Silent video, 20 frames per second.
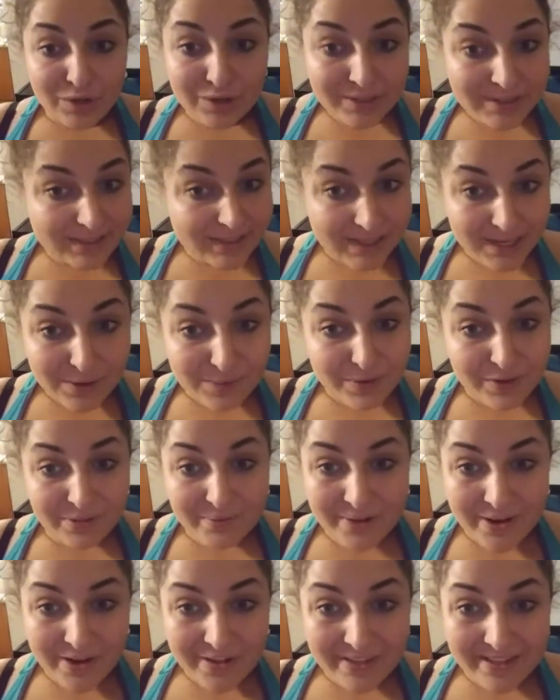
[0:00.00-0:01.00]
Stick with
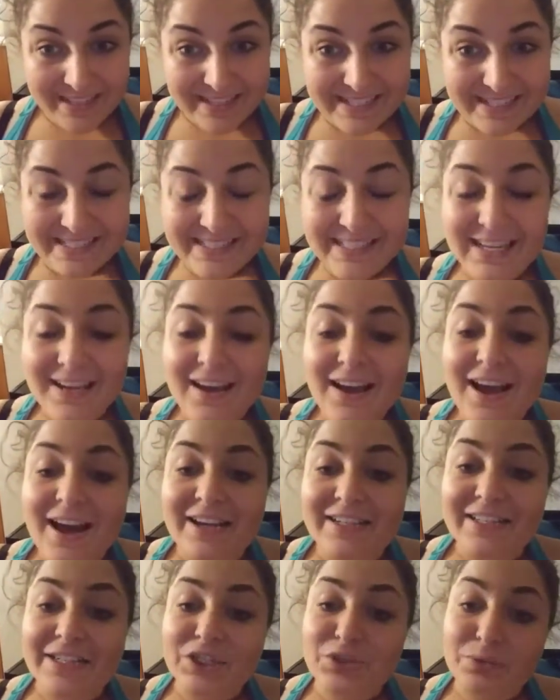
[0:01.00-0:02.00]
me on this.
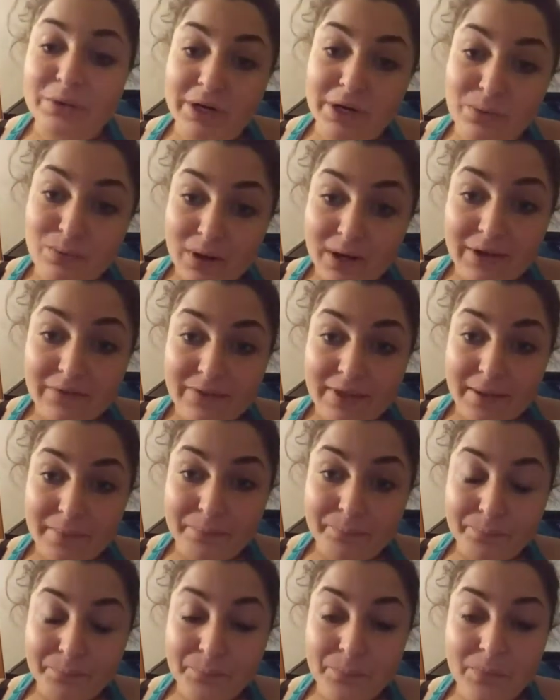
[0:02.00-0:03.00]
I take 21 of
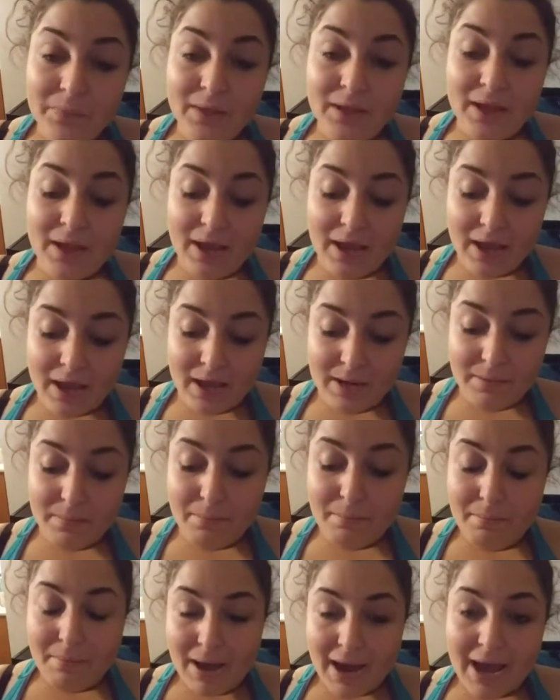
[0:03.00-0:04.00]
them,
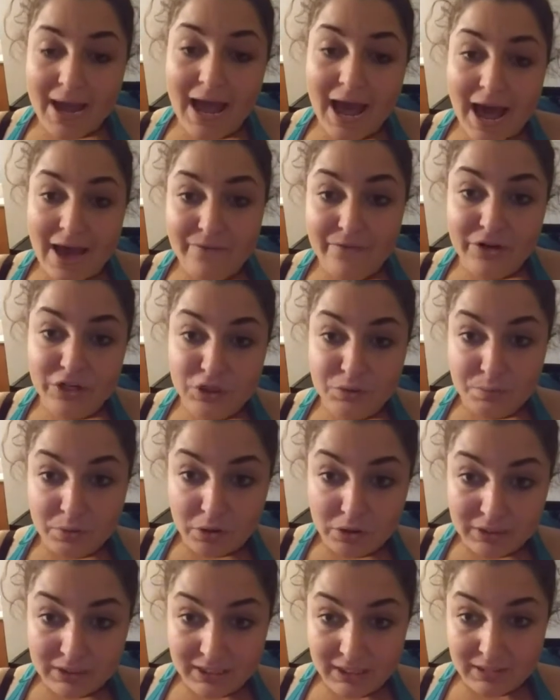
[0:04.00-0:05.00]
and my average
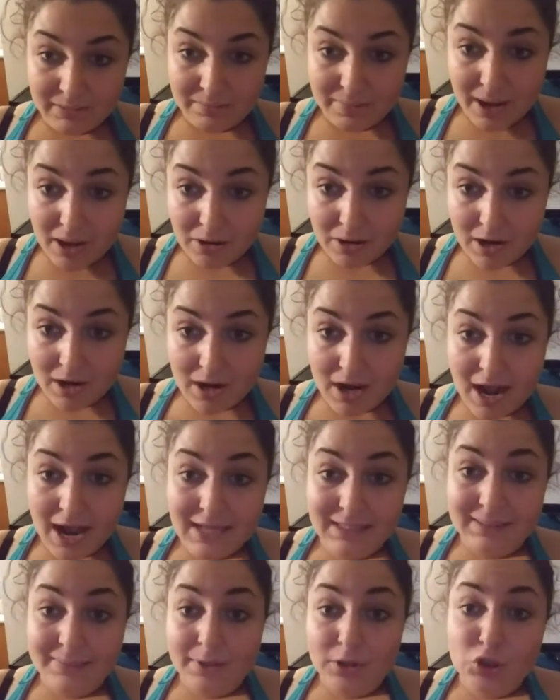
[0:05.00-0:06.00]
protein powder
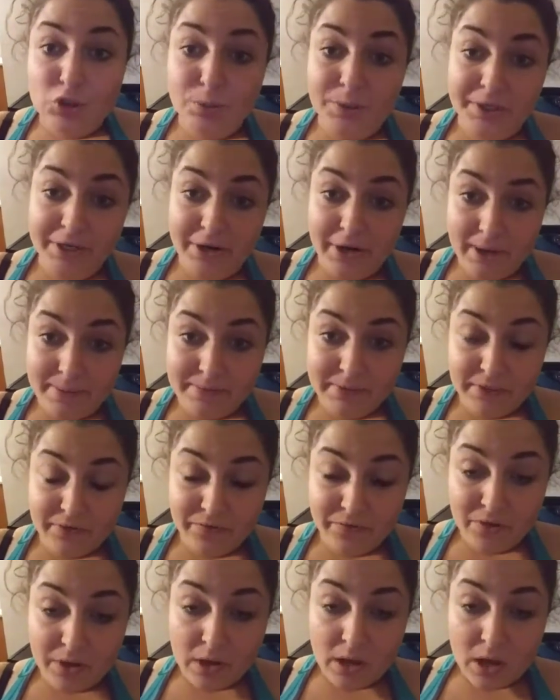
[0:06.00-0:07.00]
has about 20 grams
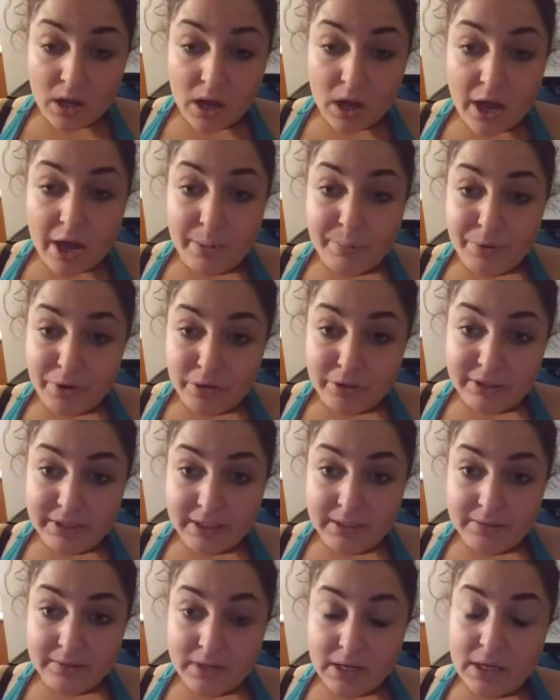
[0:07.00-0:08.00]
of
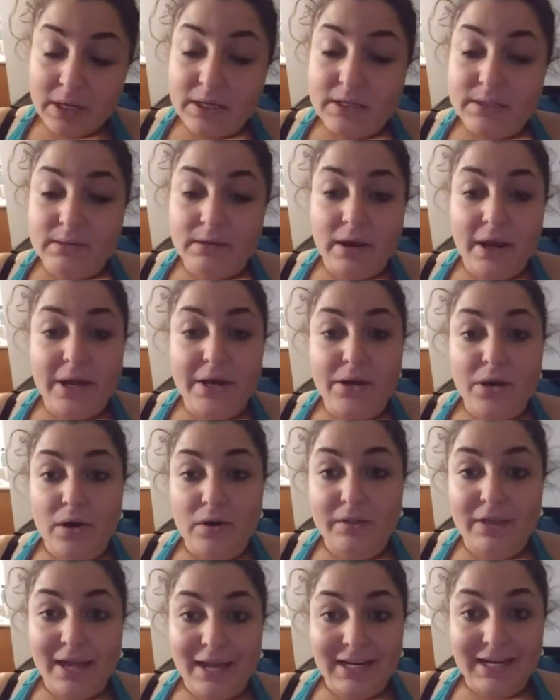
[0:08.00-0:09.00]
protein. So I
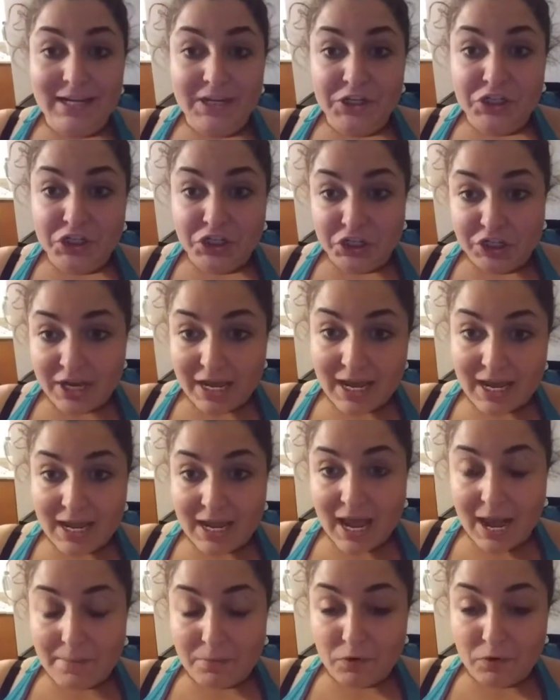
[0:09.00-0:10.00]
know that each
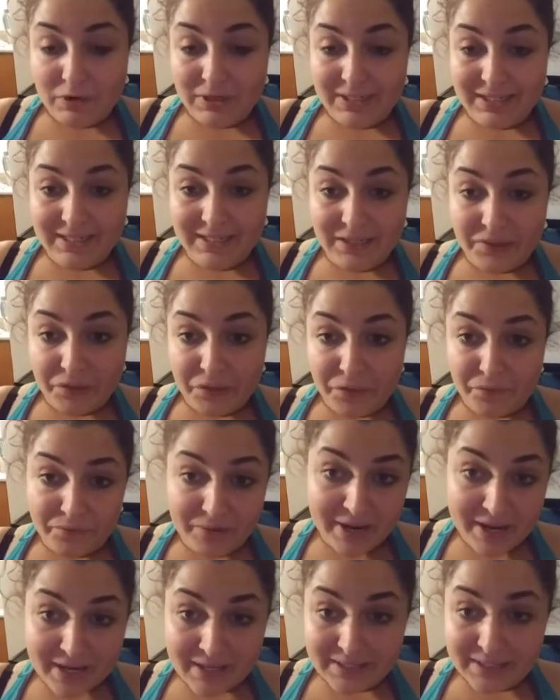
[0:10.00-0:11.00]
day I'm going to need
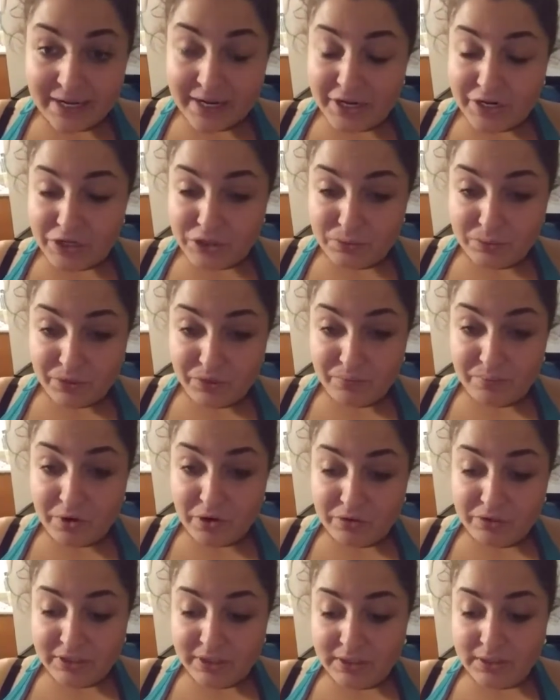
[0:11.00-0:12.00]
3 containers worth of
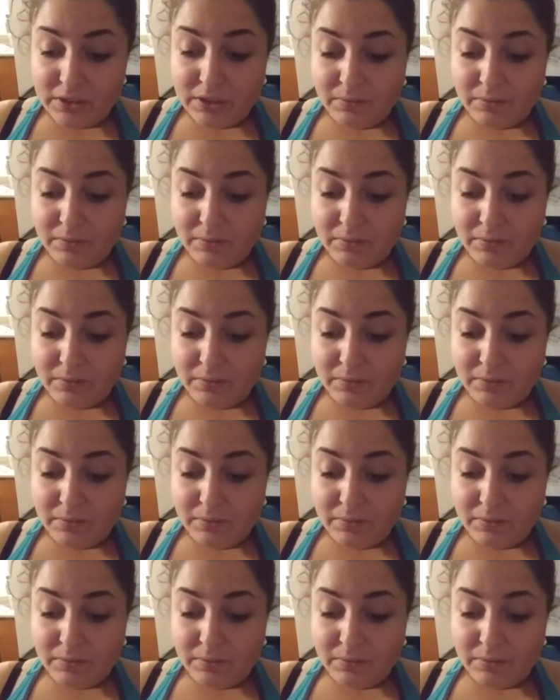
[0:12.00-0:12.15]
protein.